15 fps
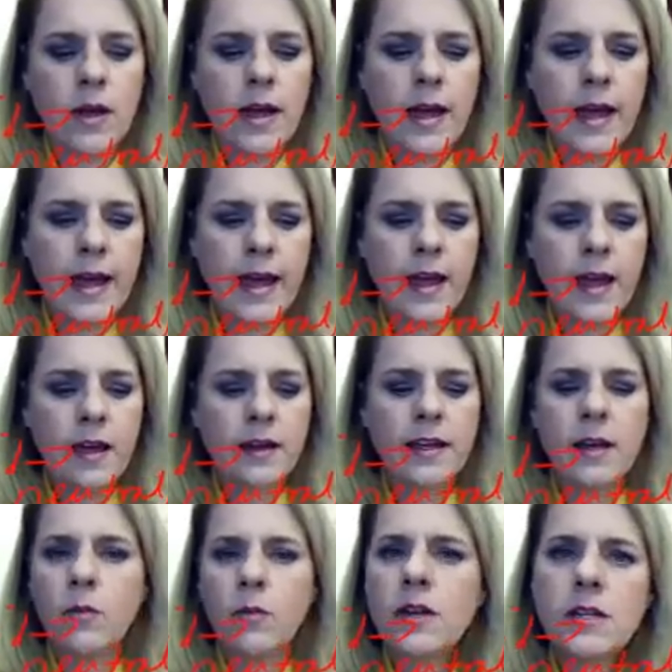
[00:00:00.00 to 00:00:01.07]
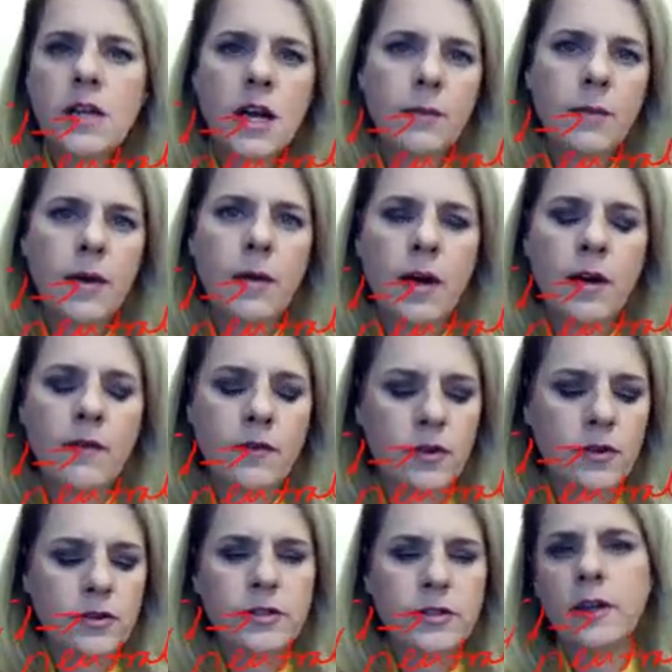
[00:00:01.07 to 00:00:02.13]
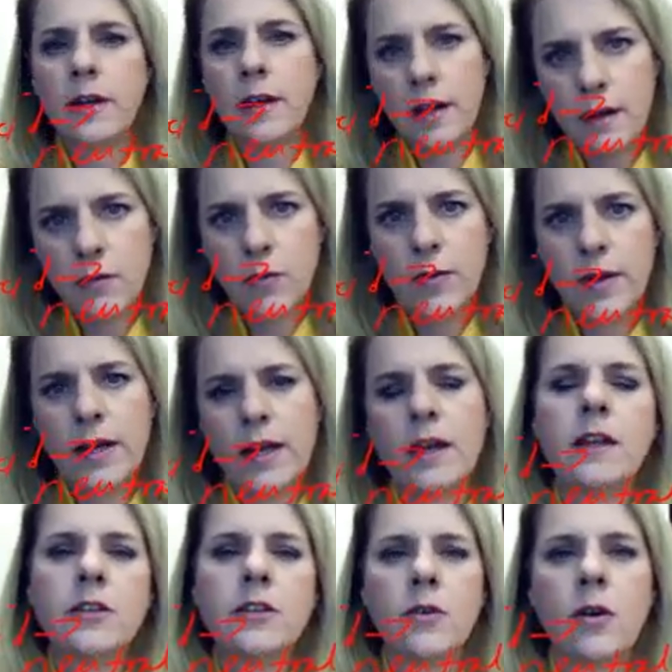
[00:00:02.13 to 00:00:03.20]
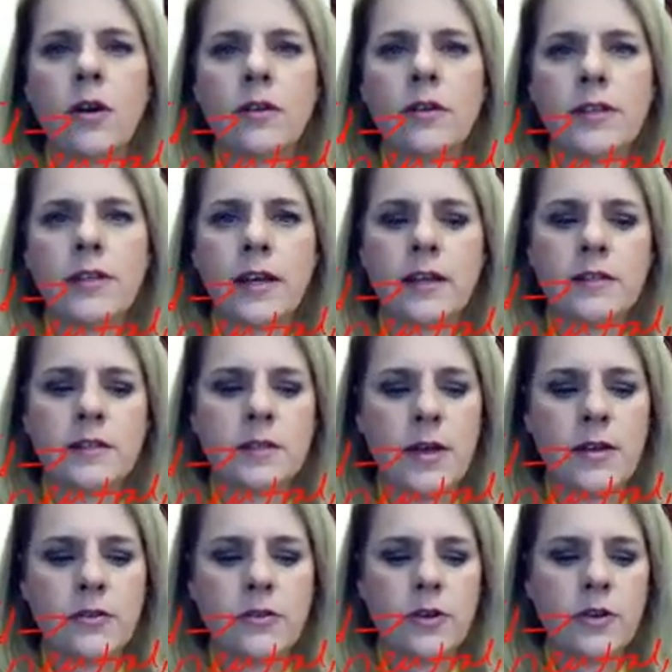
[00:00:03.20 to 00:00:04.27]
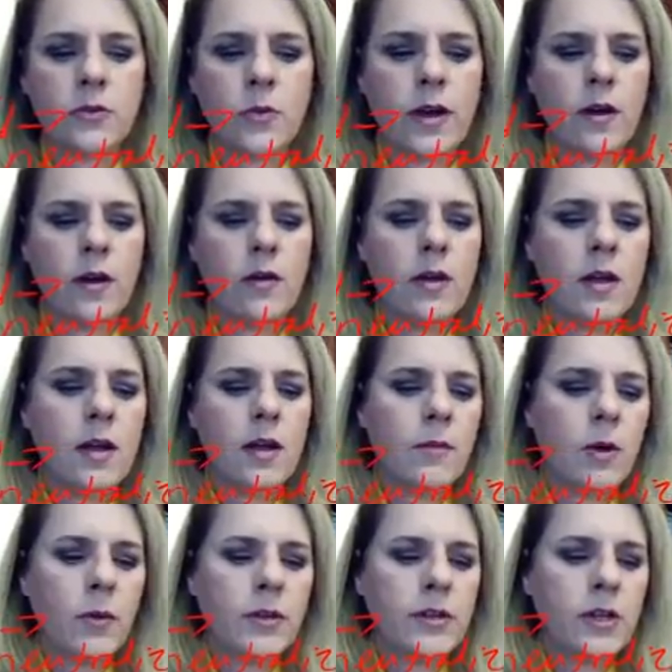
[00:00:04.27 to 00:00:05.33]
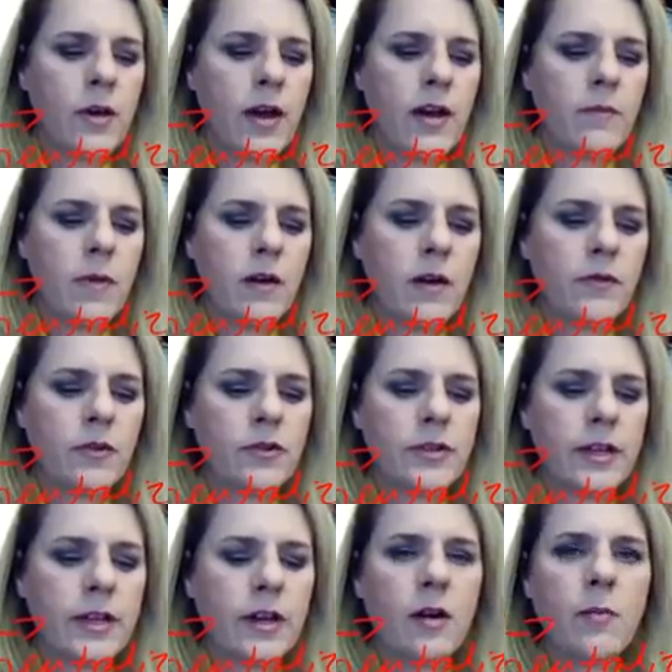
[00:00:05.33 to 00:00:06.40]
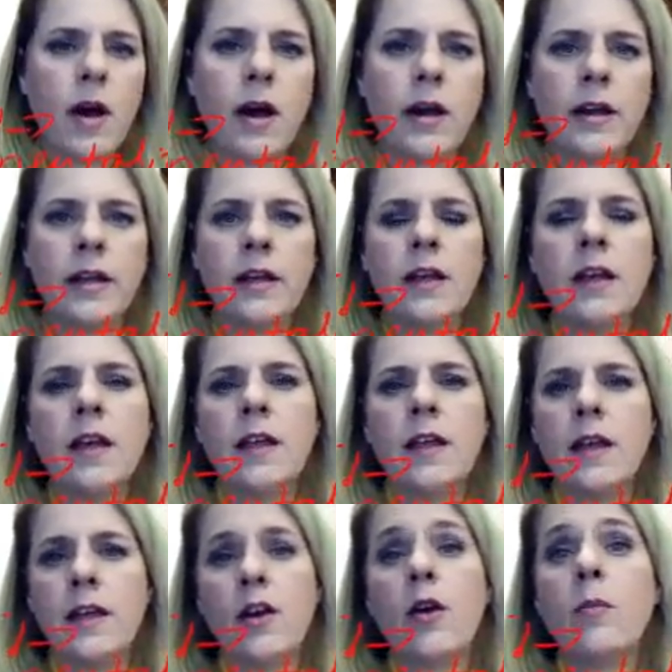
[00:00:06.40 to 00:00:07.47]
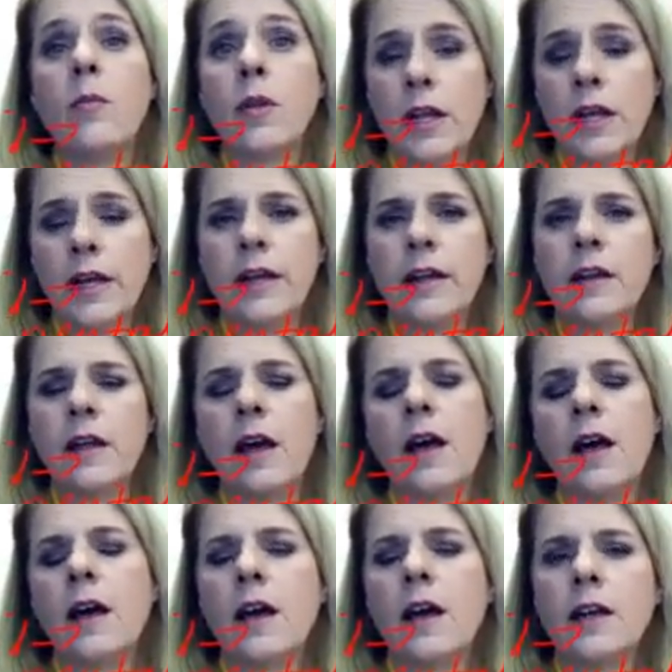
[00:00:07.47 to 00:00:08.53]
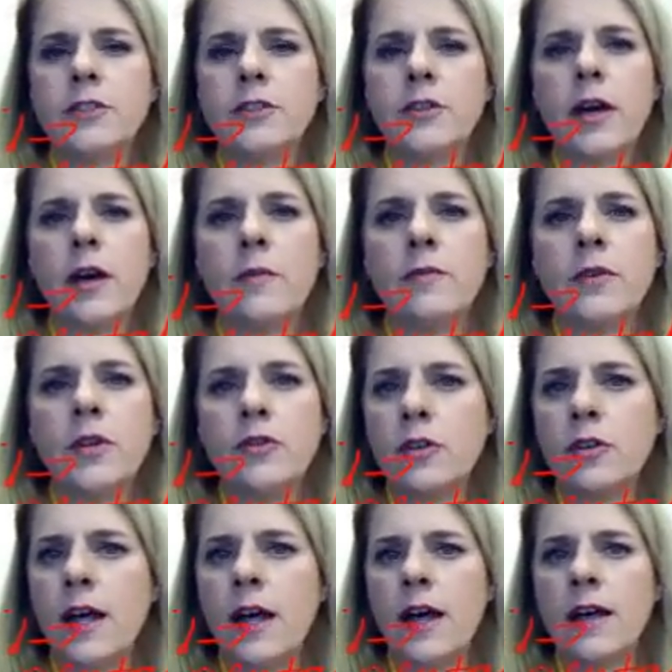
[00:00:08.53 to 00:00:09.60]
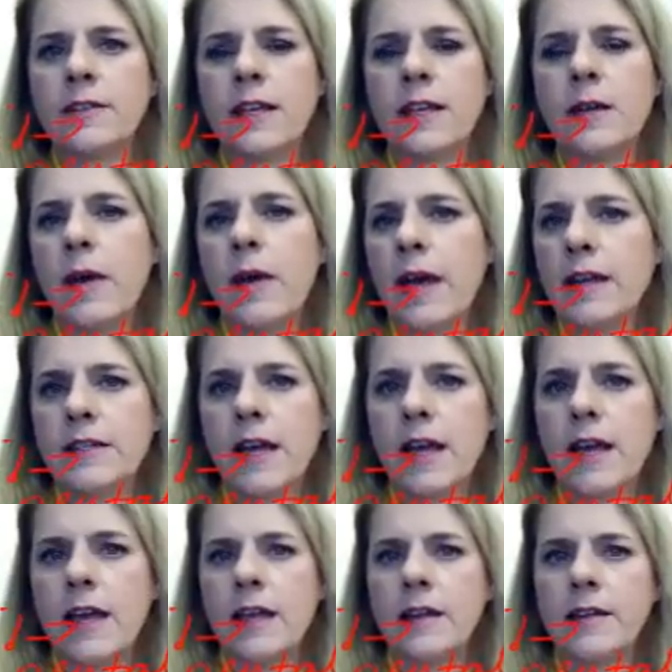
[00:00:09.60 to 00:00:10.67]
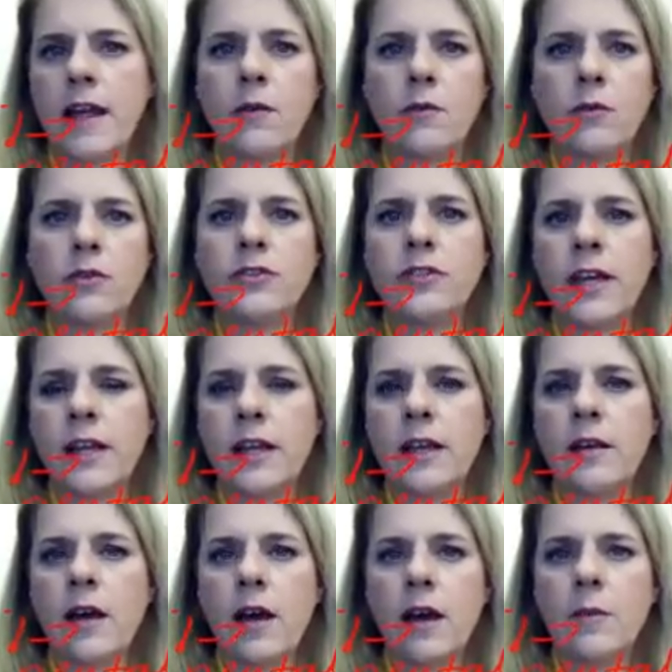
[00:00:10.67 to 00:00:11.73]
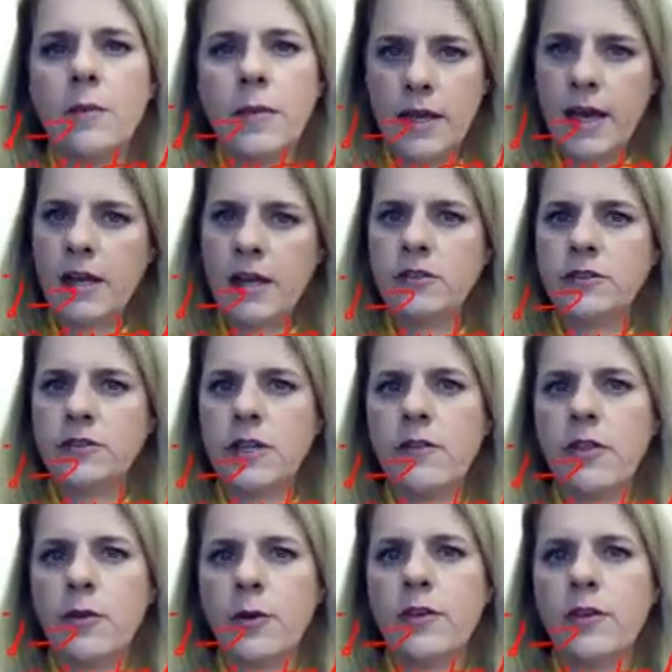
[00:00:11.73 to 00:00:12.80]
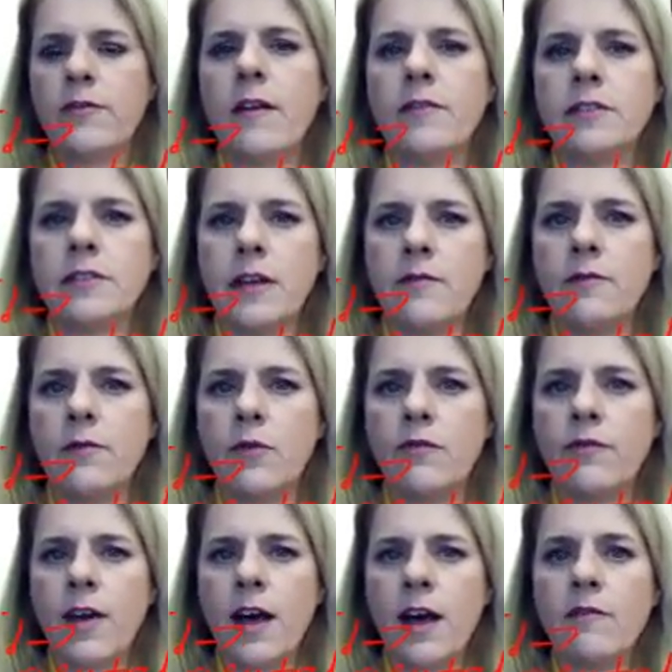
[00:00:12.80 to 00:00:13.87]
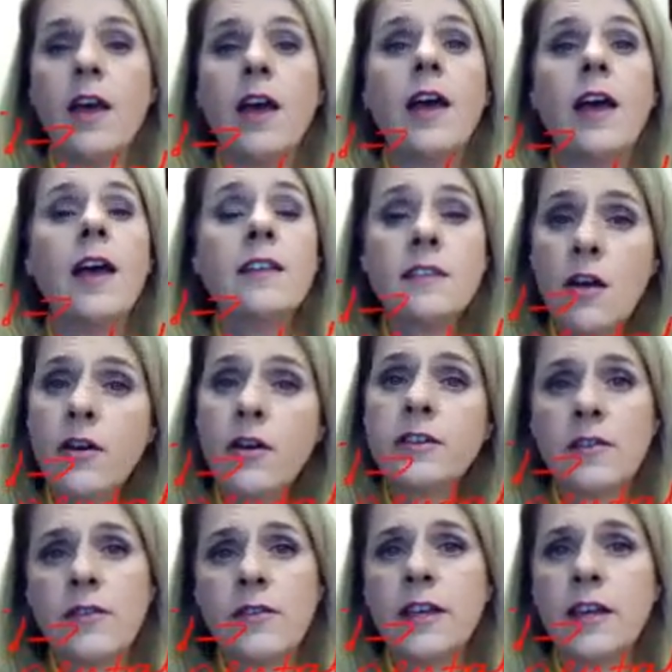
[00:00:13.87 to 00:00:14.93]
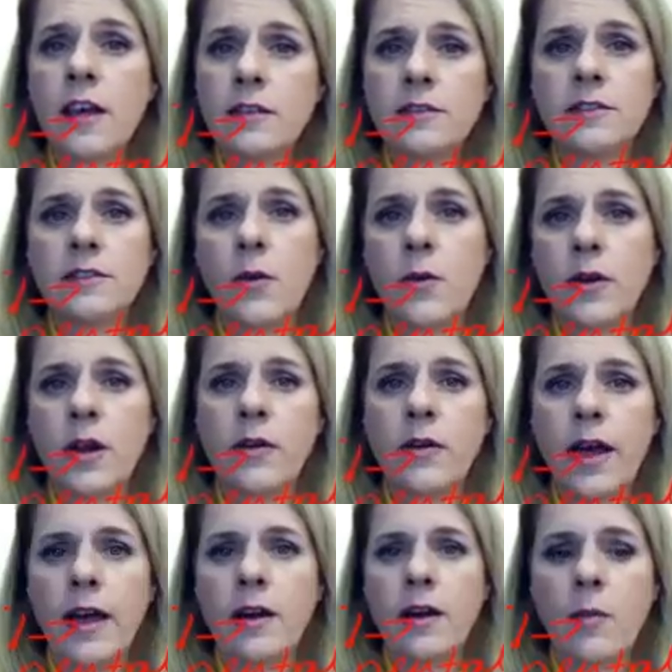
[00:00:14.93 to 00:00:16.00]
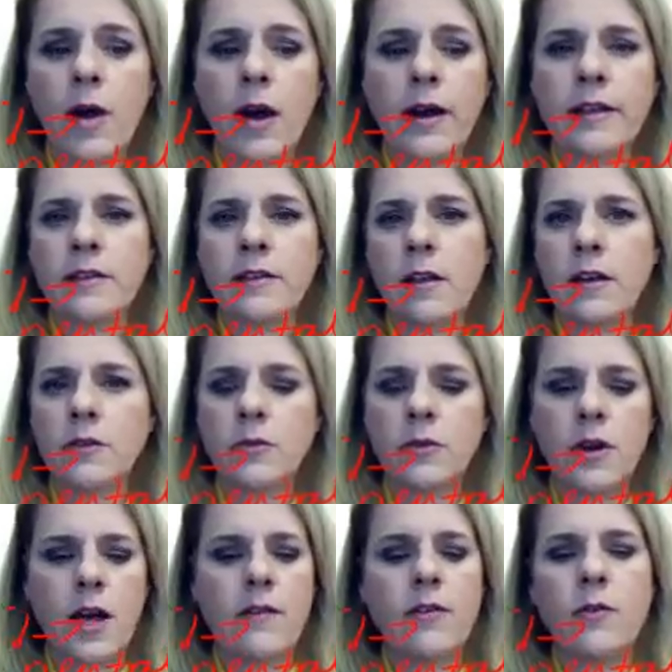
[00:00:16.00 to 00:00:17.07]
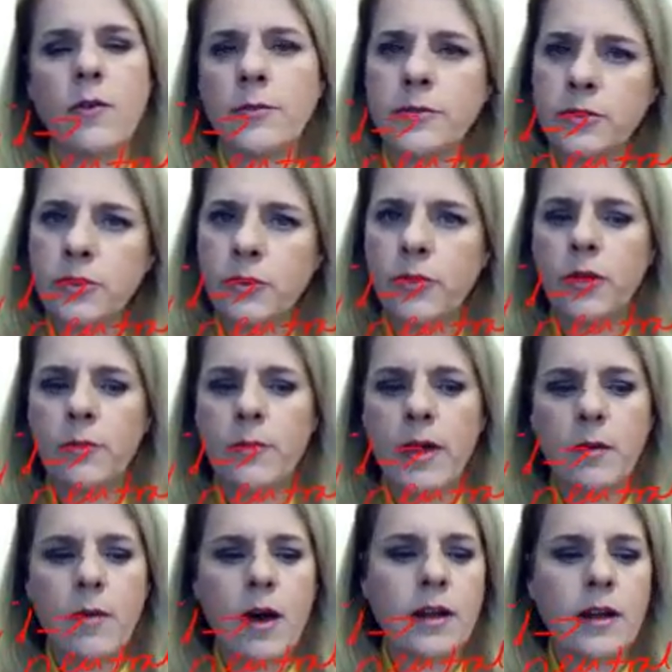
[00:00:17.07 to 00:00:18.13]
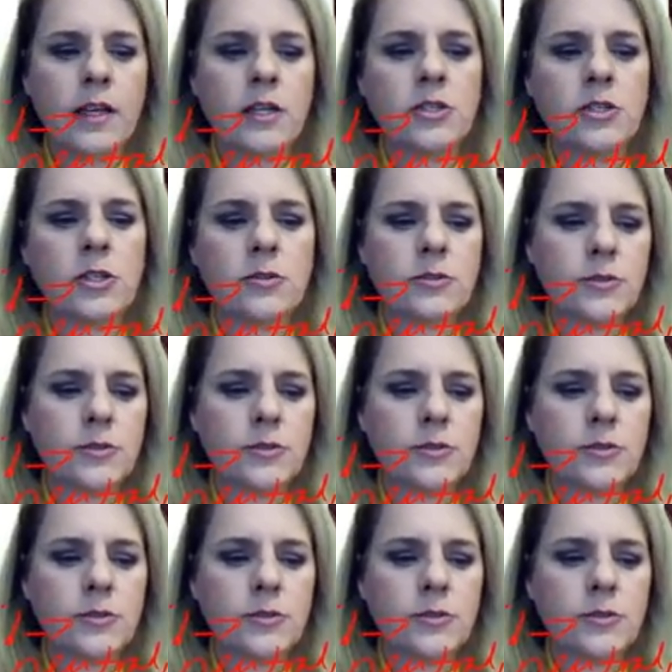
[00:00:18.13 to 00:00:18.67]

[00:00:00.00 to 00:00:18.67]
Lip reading: And again, we're going to talk about buffers when we get into our second semester as well. But we do have buffers in our body, in our blood, to help neutralize and maintain that real steady pH of 735 to 745, as long as everything else is going okay in our body, as long as we're not having respiratory or metabolic issues.